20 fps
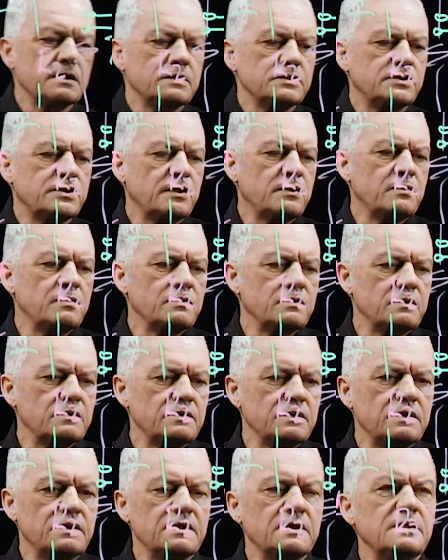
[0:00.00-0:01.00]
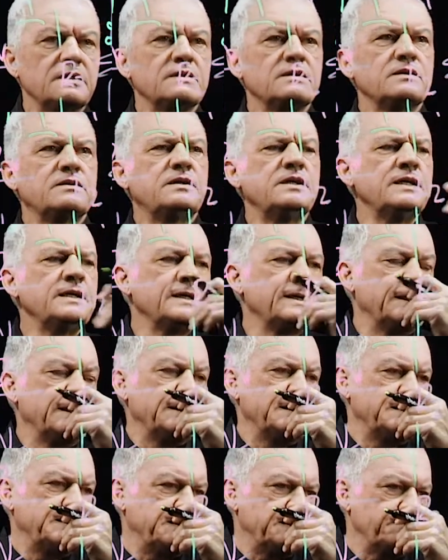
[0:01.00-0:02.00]
So the thing
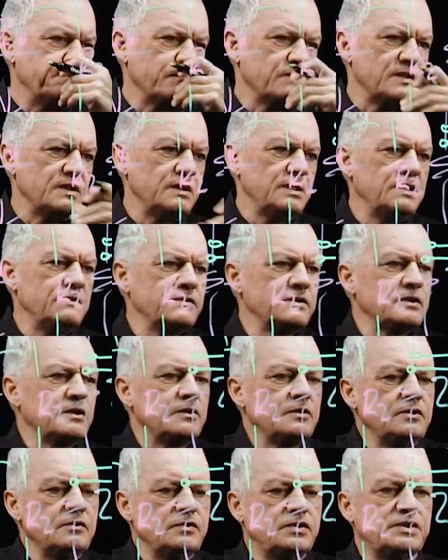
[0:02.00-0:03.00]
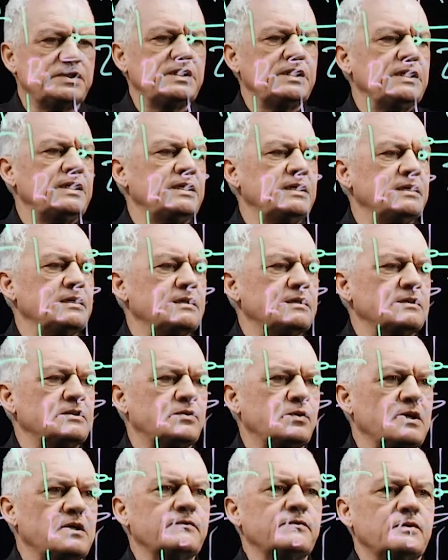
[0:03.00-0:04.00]
is, even though you see
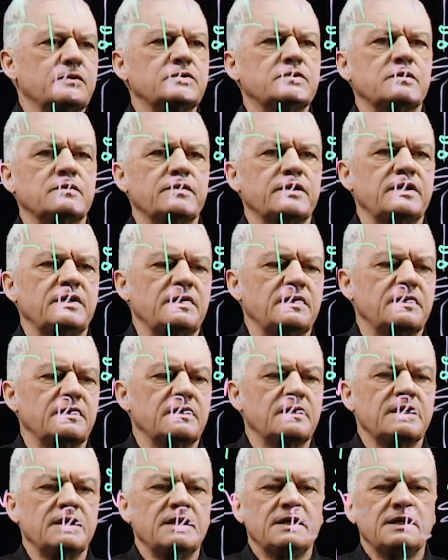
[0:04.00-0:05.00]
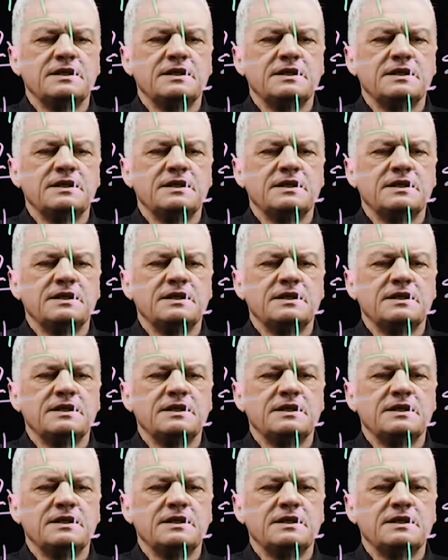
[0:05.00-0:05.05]
12 volts over here,